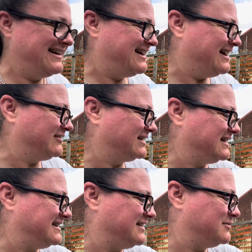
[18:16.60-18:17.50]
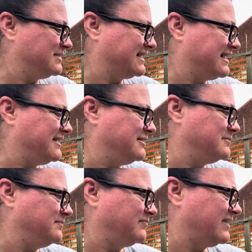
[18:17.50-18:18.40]
I want to clean that up when I get
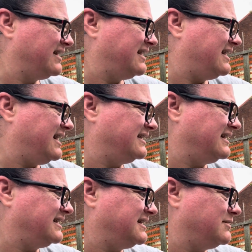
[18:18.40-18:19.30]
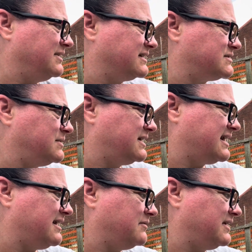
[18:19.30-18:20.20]
home, and I'll let you know next week
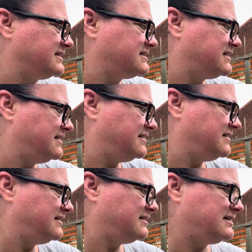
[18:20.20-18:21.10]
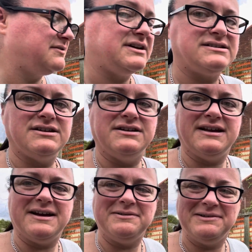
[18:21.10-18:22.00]
how that turned
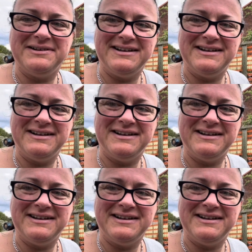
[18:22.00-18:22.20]
out.